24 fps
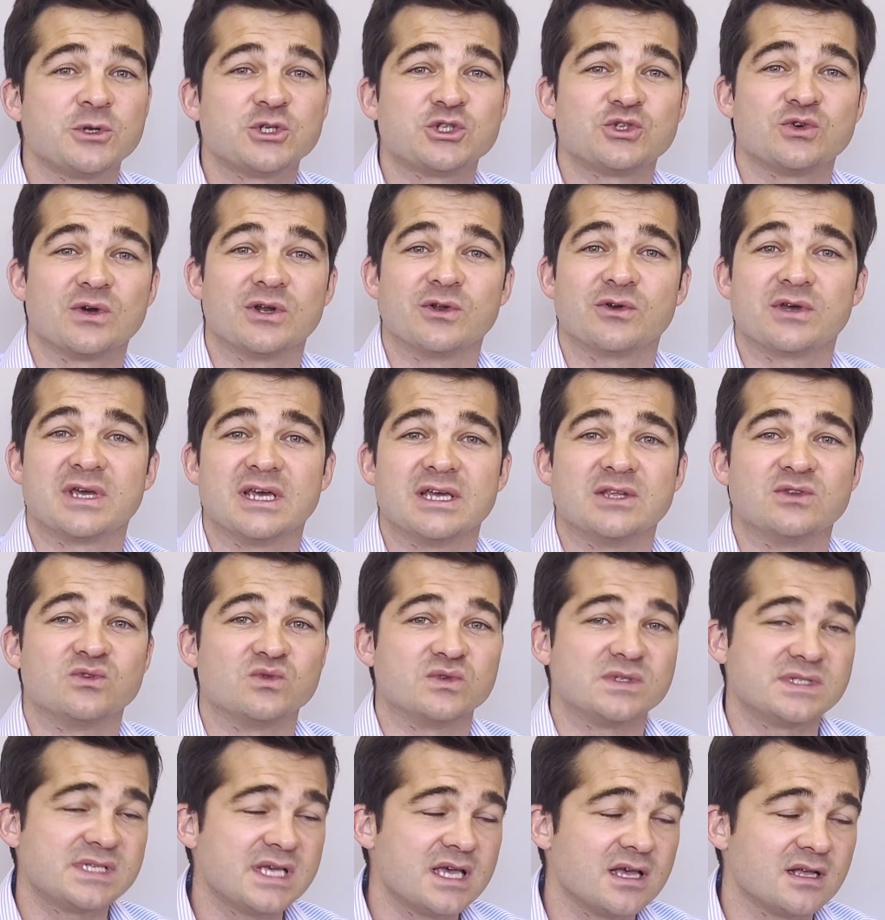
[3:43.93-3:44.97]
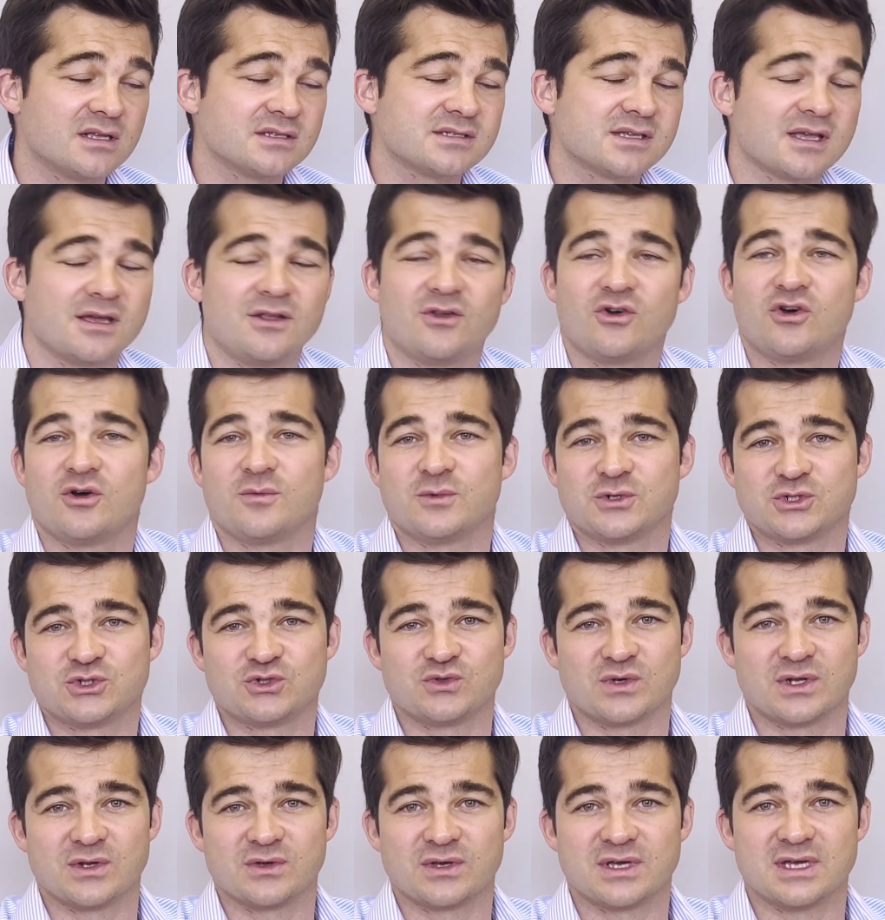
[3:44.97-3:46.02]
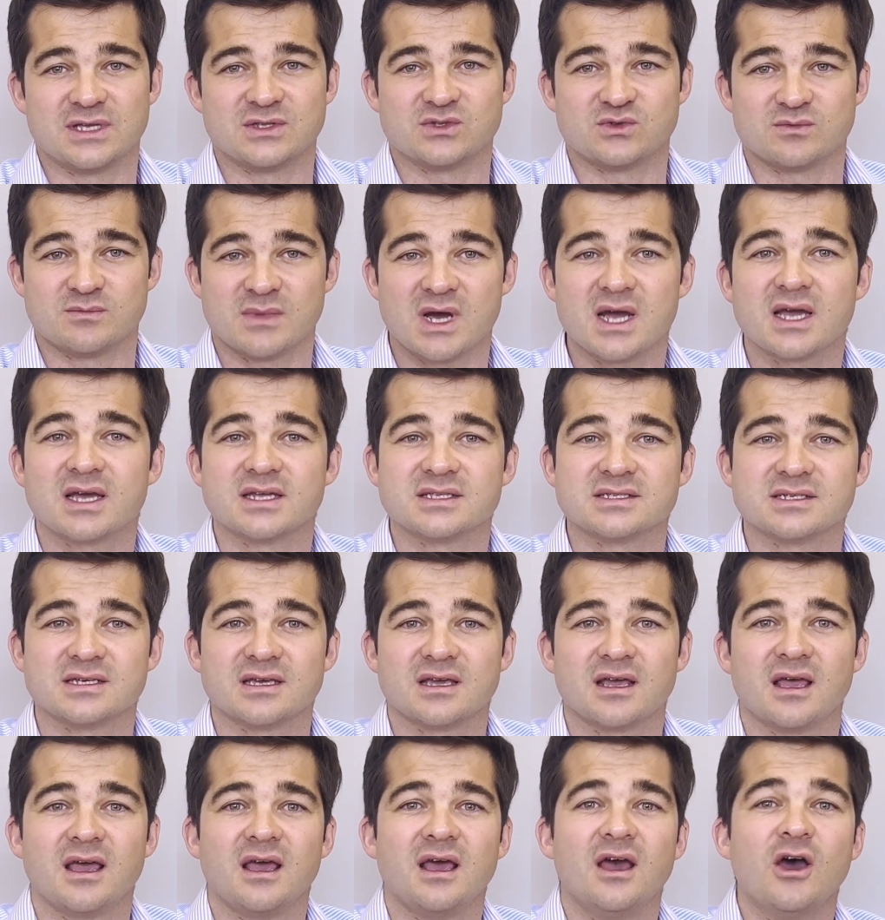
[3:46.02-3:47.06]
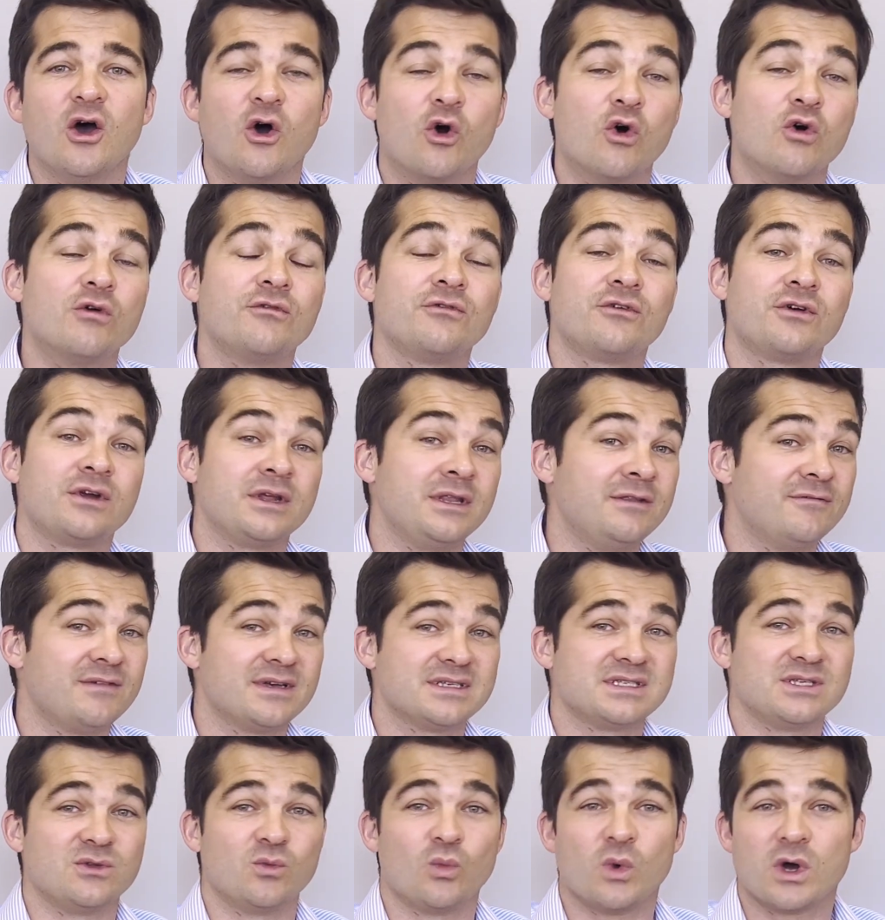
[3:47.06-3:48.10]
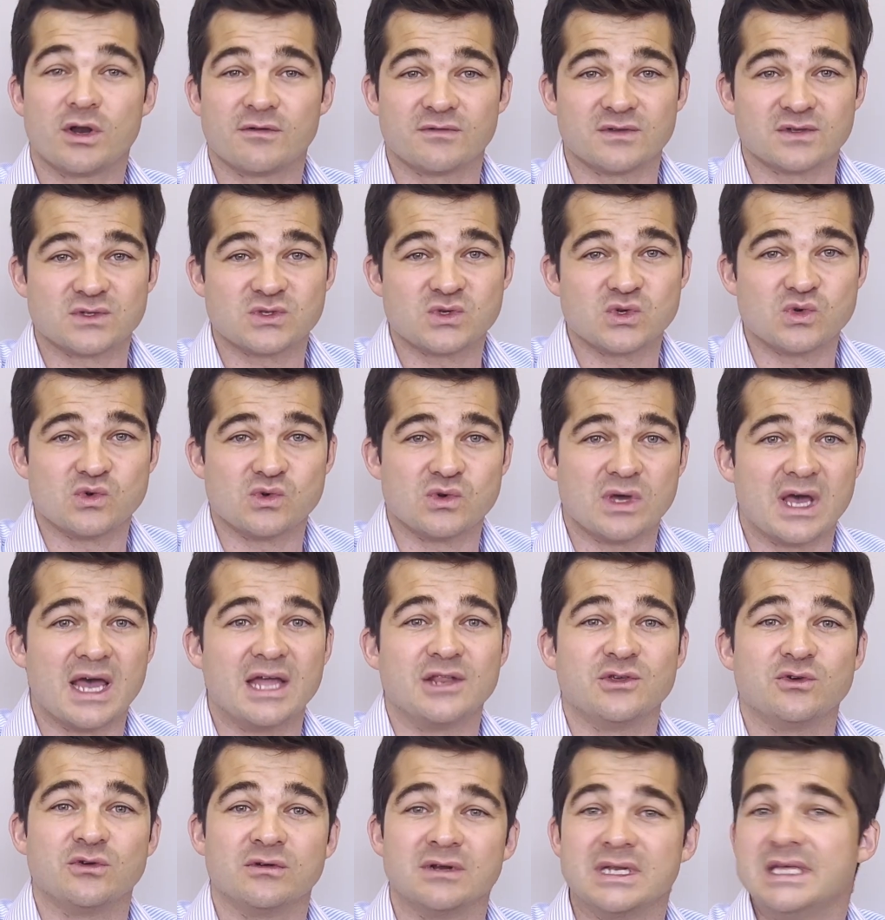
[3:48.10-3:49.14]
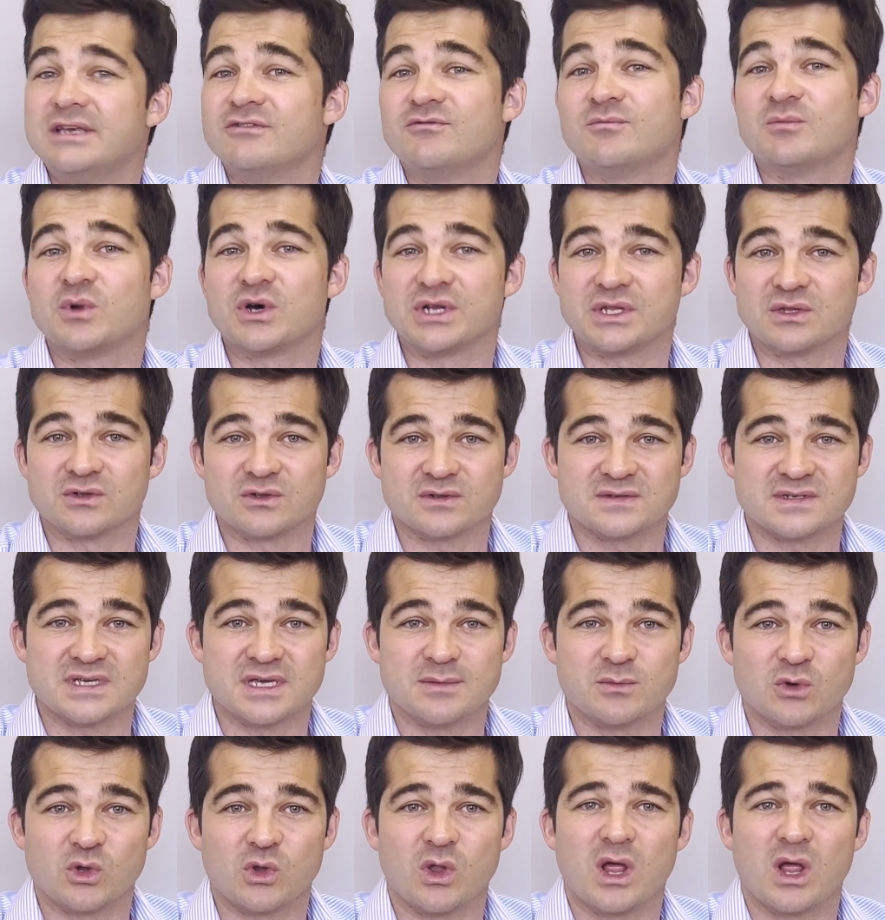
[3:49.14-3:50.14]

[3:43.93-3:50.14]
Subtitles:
to allocate to sales and how much to allocate to marketing. Over-invest in one of the 2 and you leave money on the table.